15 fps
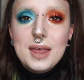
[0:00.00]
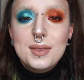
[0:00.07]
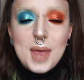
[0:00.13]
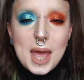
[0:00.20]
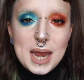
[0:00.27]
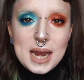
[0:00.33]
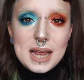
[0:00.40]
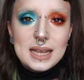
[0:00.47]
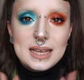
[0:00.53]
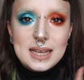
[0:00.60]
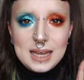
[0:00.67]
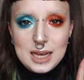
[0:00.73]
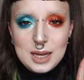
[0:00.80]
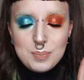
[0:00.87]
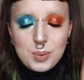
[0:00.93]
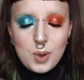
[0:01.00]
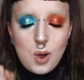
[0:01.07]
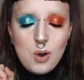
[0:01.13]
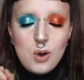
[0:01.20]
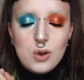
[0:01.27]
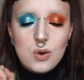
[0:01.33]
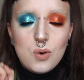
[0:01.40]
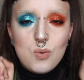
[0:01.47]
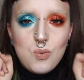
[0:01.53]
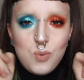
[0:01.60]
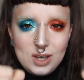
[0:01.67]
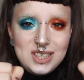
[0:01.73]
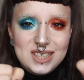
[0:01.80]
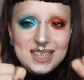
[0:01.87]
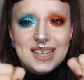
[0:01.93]
then keep on
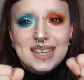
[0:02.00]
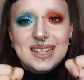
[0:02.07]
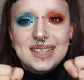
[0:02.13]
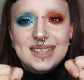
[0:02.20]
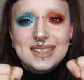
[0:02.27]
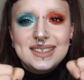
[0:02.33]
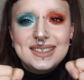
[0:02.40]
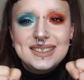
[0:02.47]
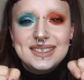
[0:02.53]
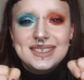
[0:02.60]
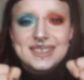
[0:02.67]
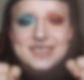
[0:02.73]
watching.